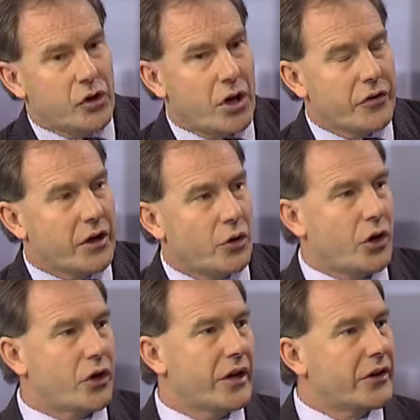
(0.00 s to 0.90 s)
no, that,
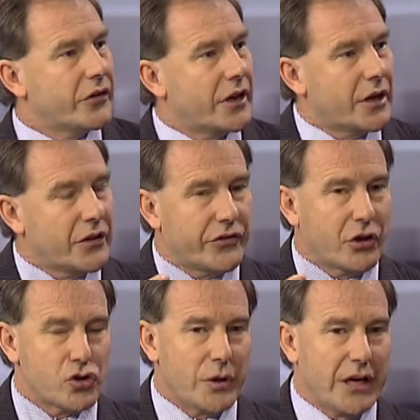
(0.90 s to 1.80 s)
no, that the
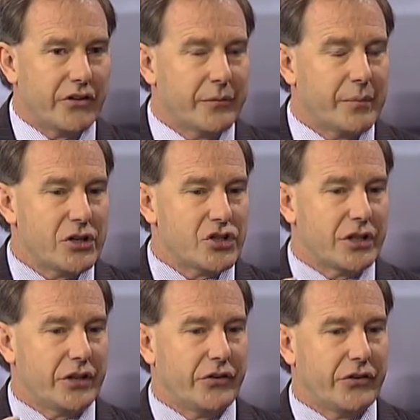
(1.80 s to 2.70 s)
social housing
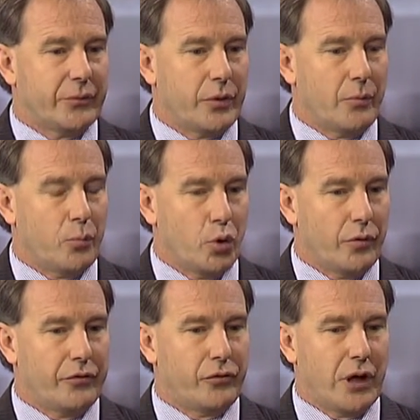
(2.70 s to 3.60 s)
budget is
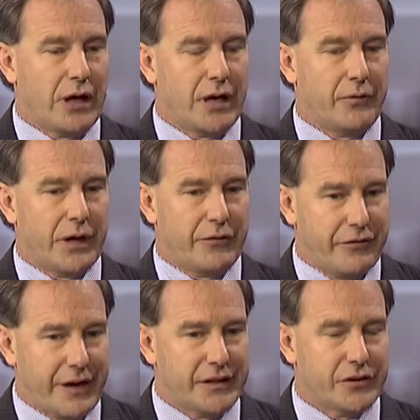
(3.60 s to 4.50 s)
more for uh, a
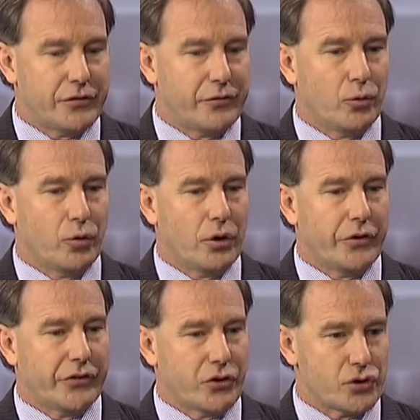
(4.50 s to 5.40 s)
fund for
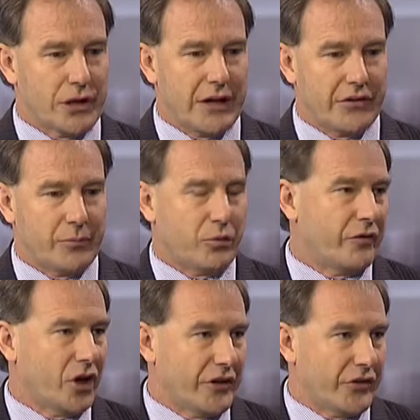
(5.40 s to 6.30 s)
social housing
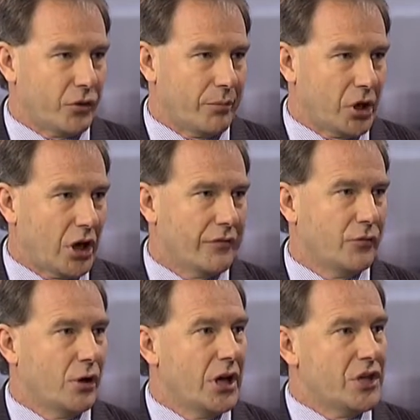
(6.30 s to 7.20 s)
providers to apply
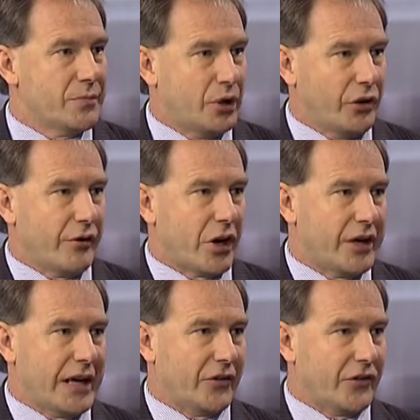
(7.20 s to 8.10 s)
for to build their
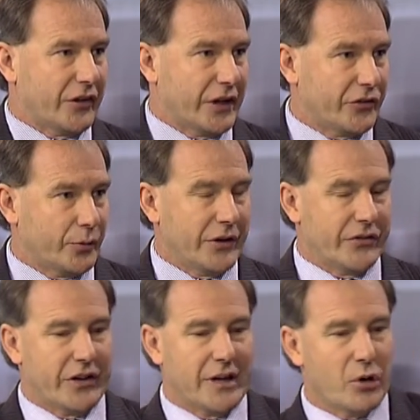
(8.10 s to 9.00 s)
own houses elsewhere.
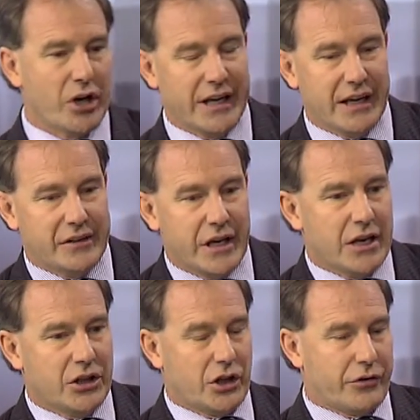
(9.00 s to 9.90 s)
So they might add,
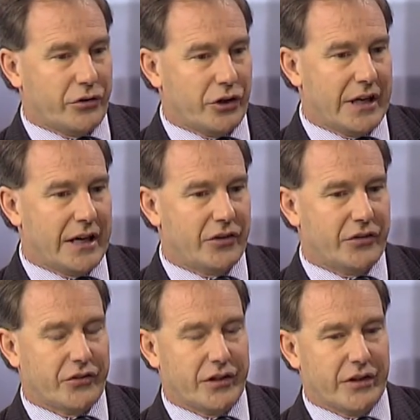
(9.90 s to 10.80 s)
you know, 30
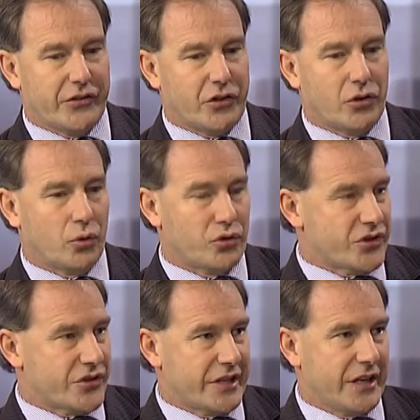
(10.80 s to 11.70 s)
houses to their stock or
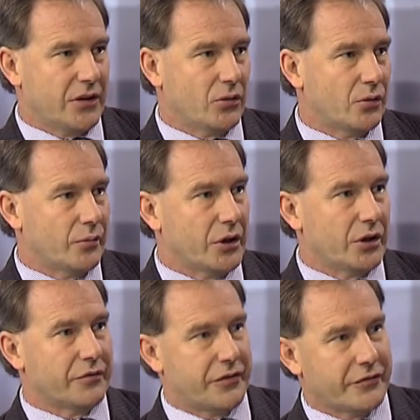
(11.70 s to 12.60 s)
just 10 or, you
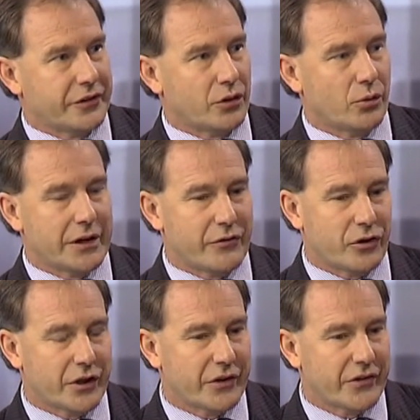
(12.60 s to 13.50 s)
know, 50 or
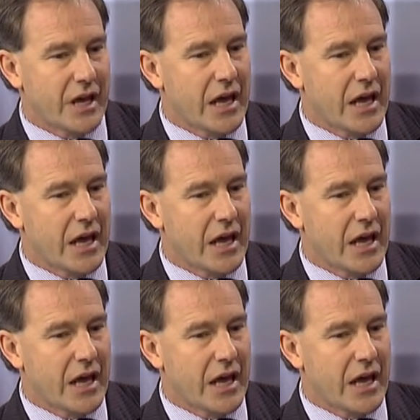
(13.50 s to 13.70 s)
whatever it is.